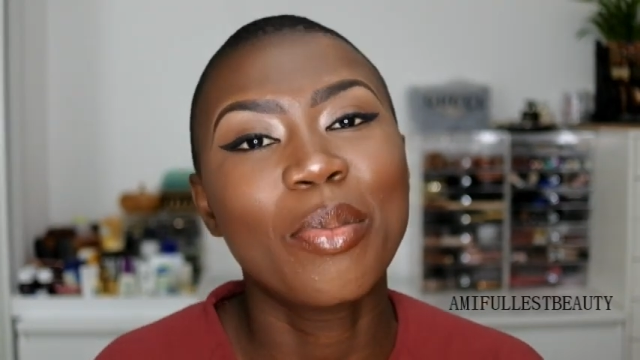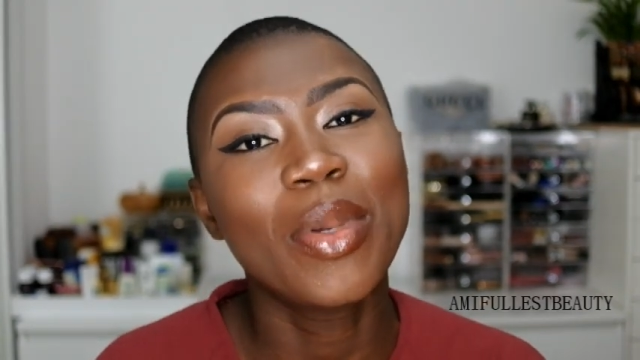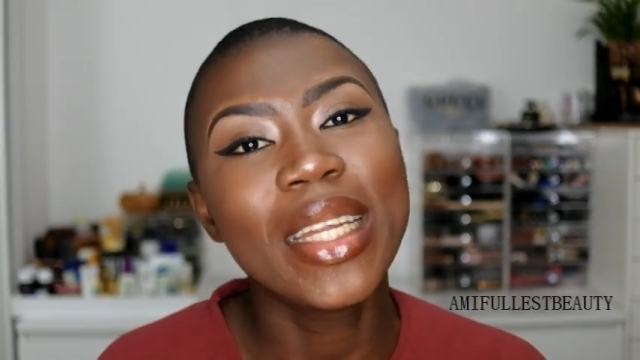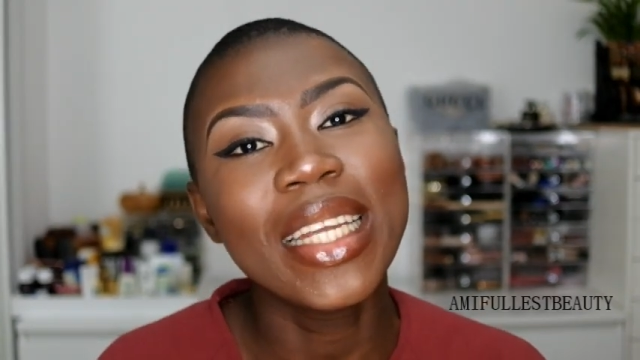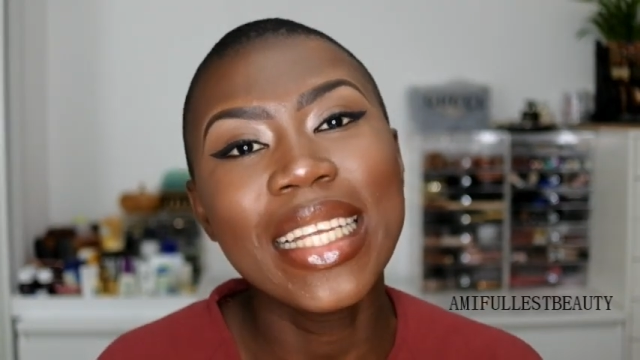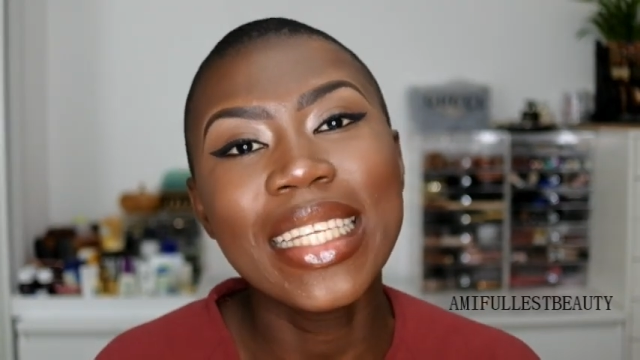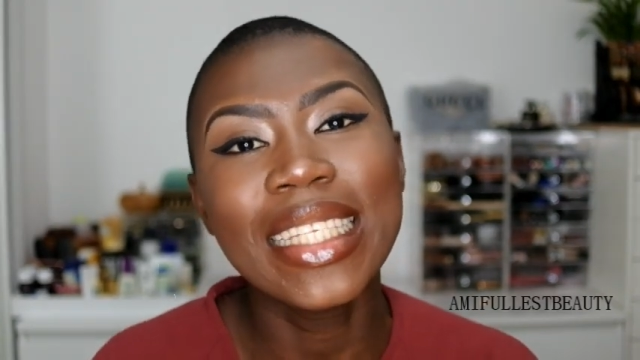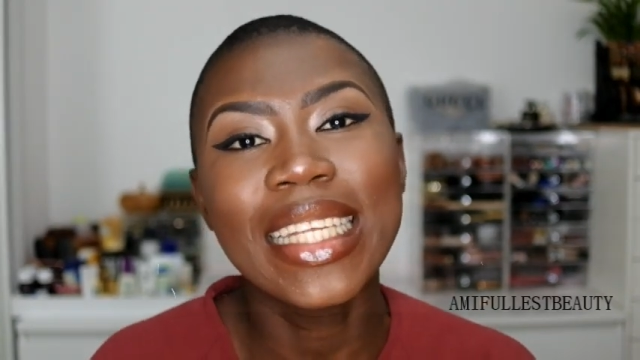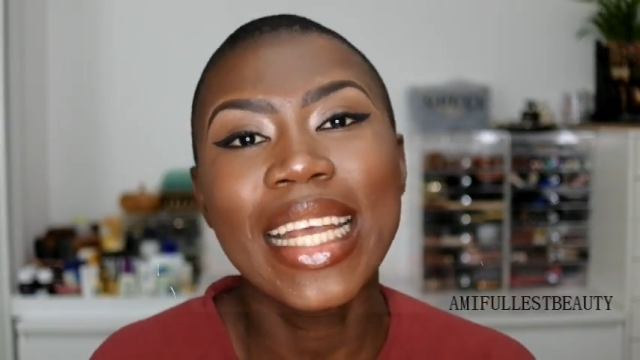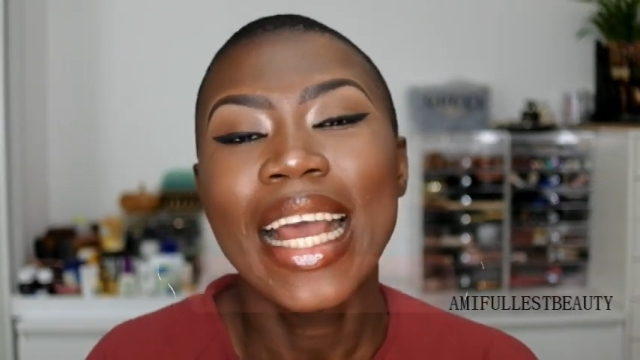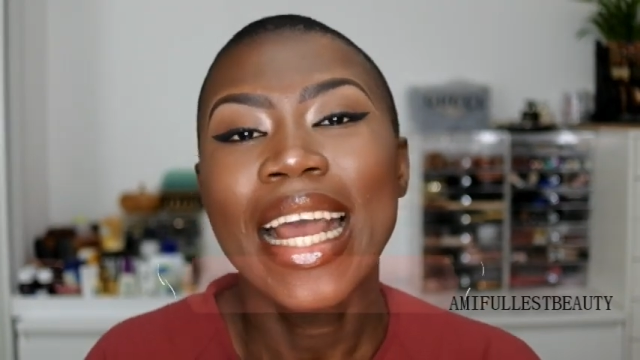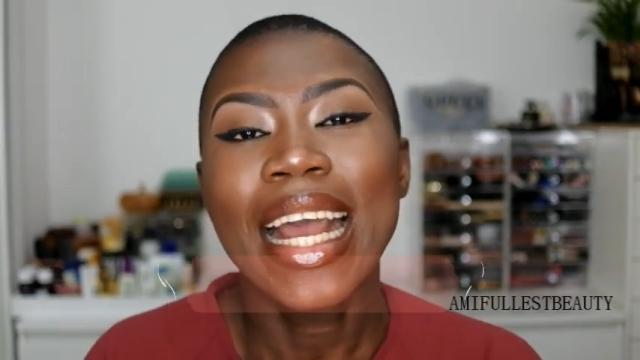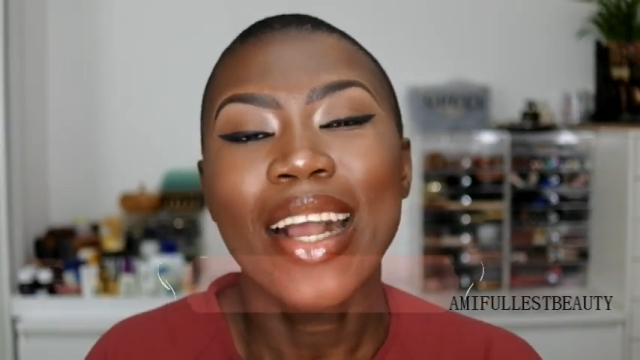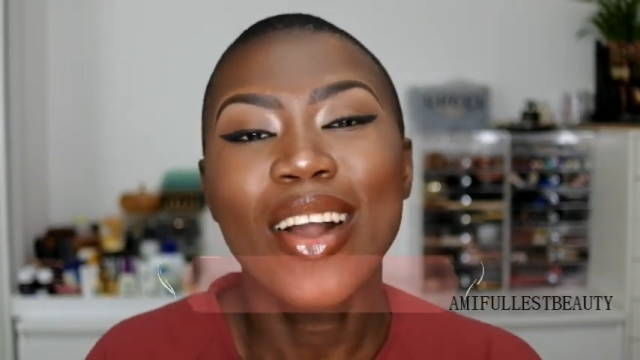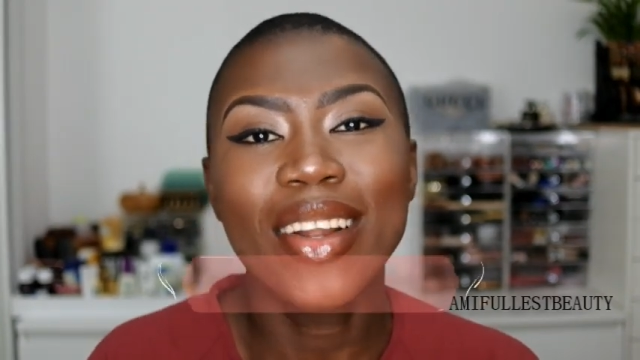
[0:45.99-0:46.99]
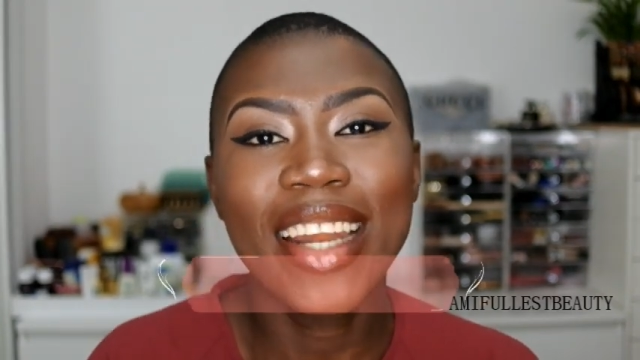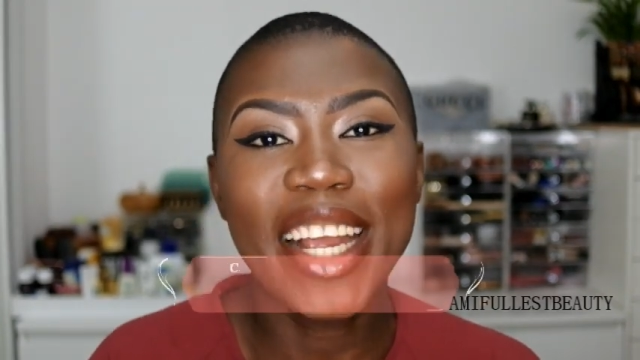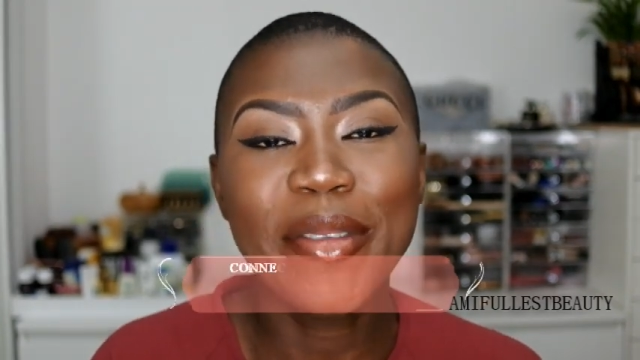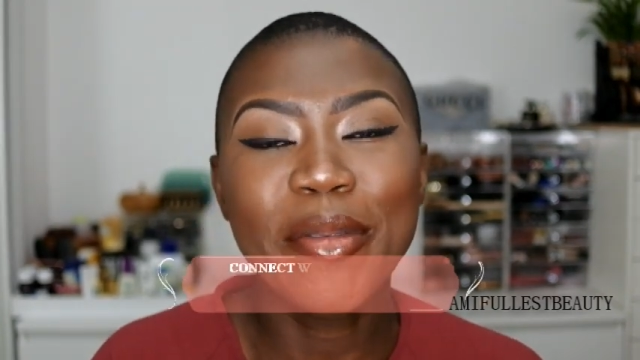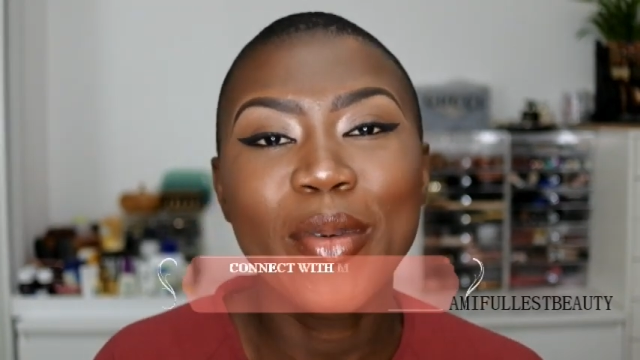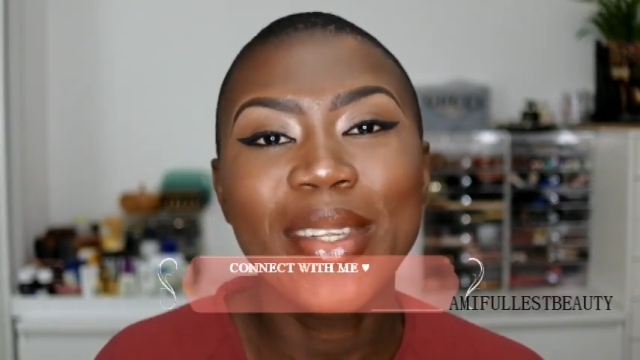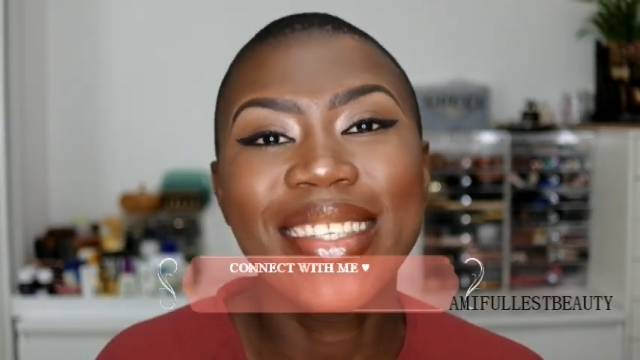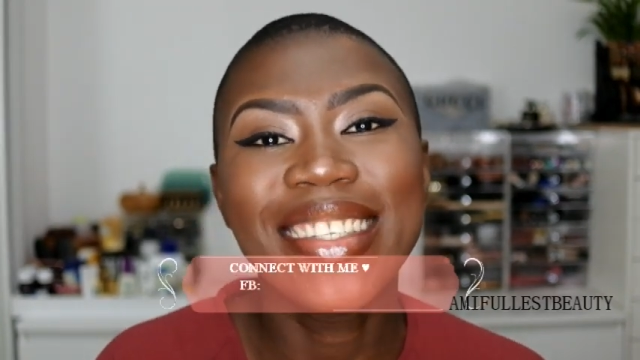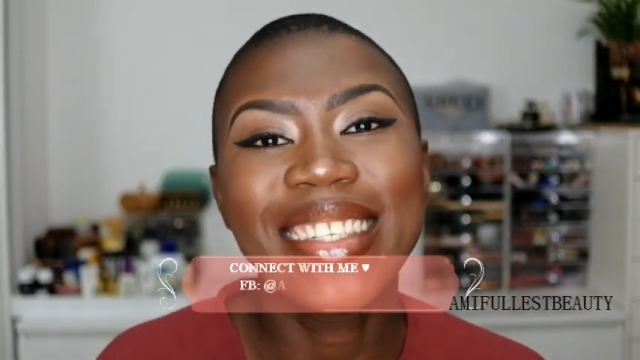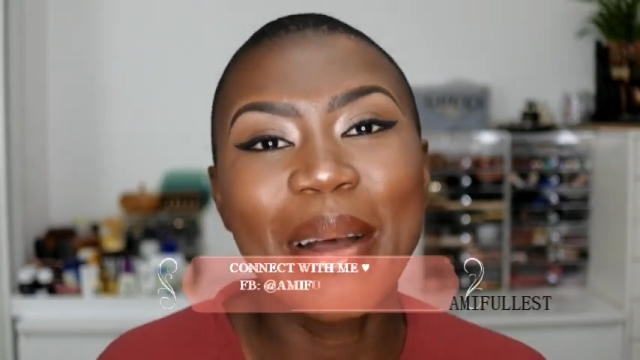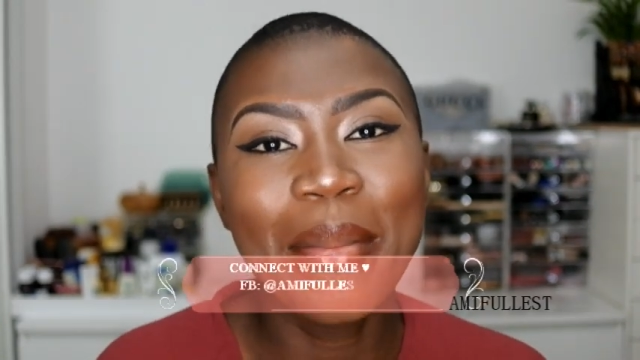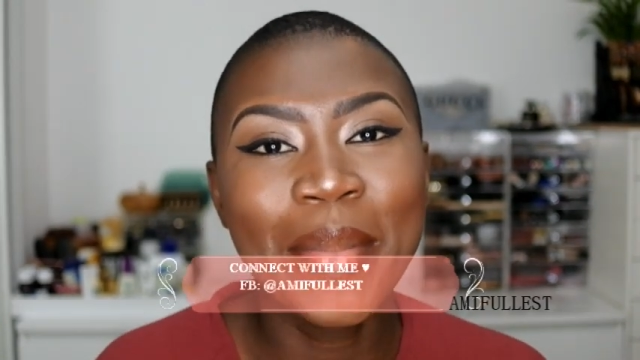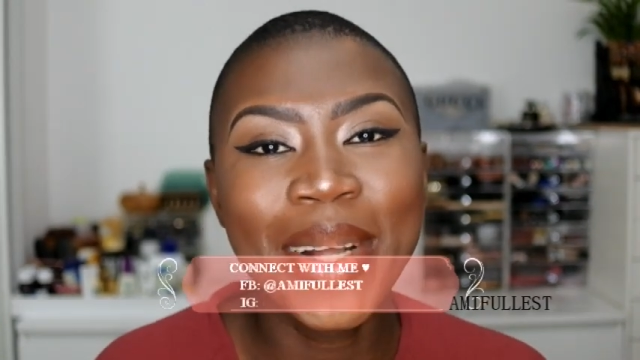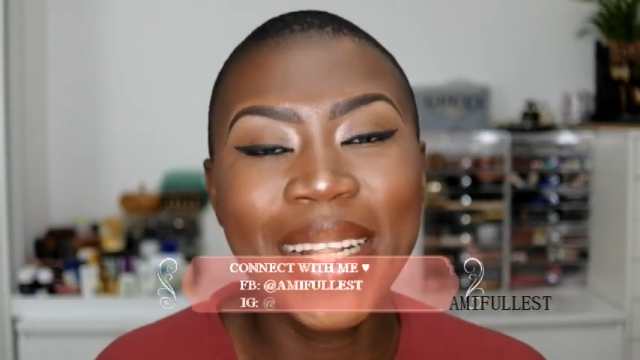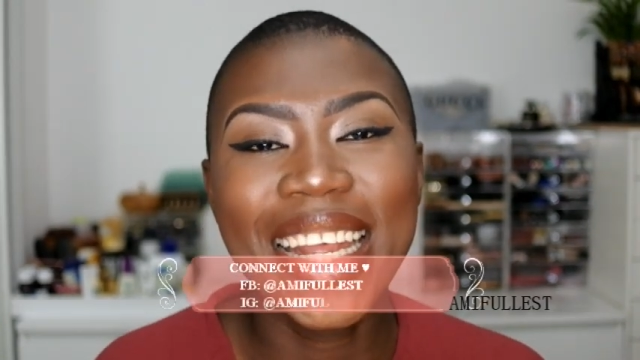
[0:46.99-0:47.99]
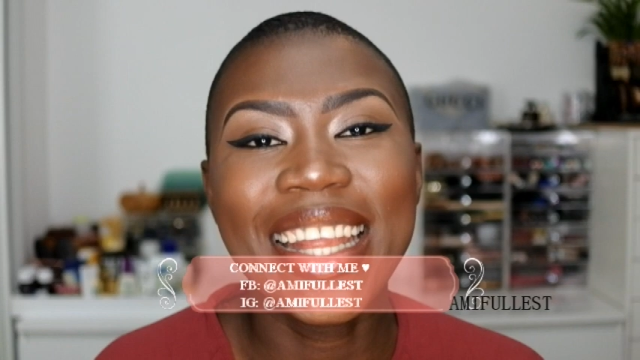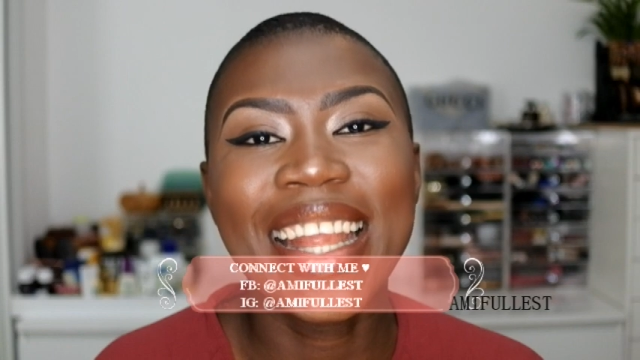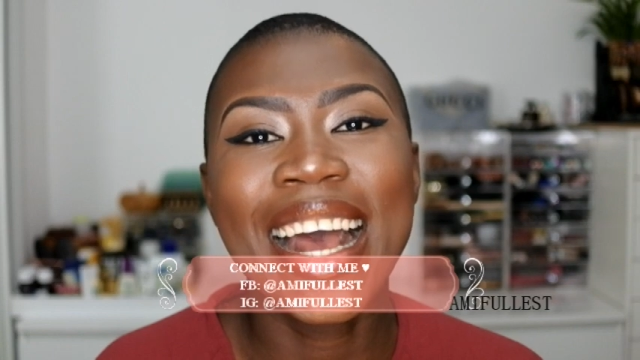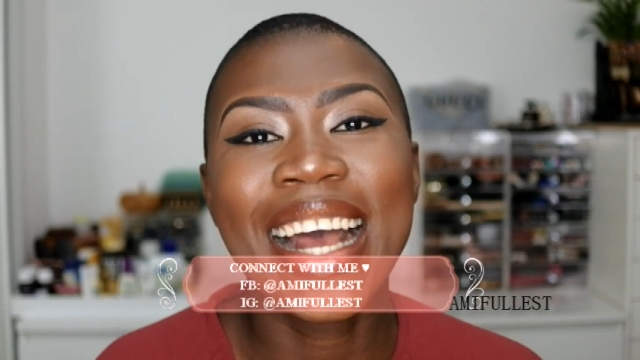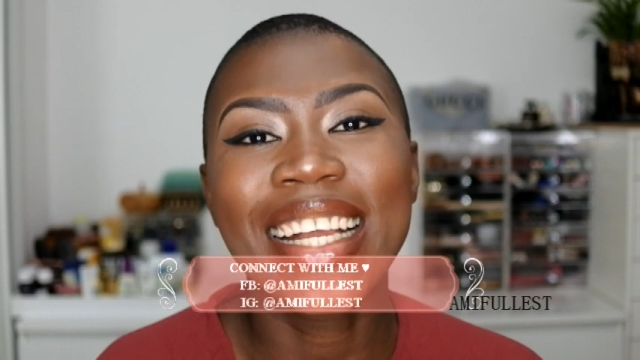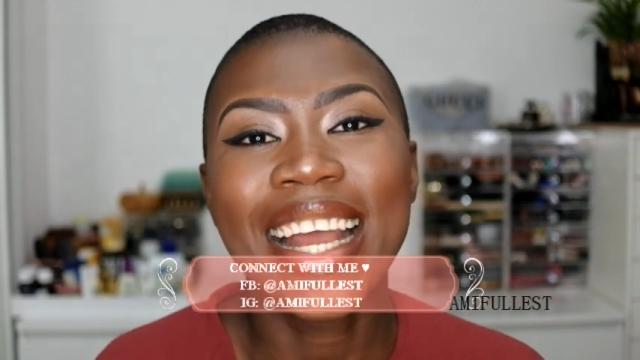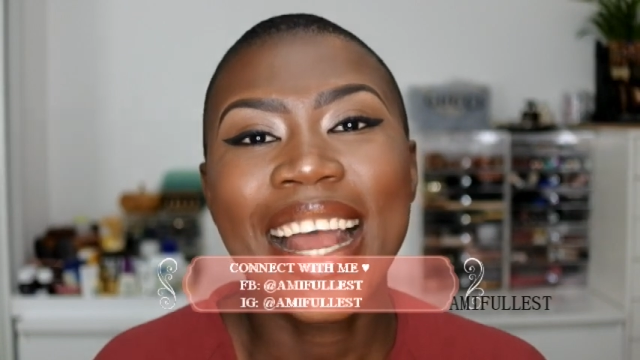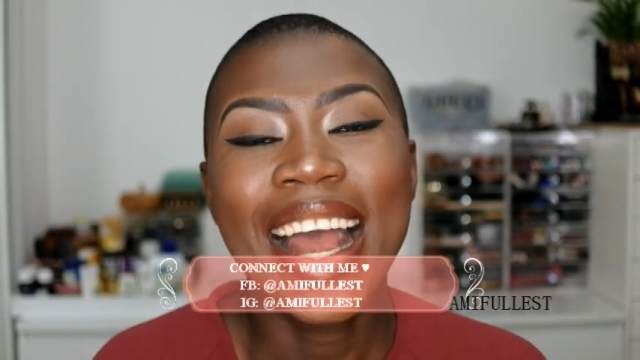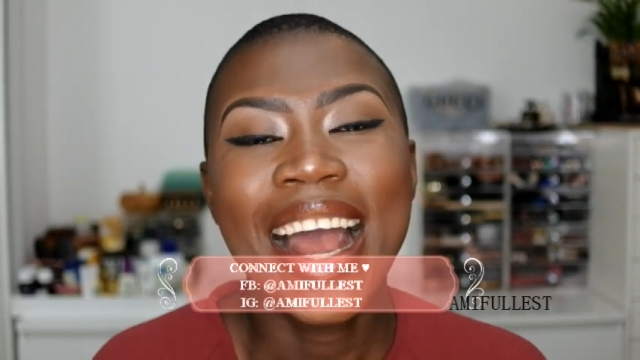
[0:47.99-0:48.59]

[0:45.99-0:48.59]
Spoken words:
Please connect me with somebody that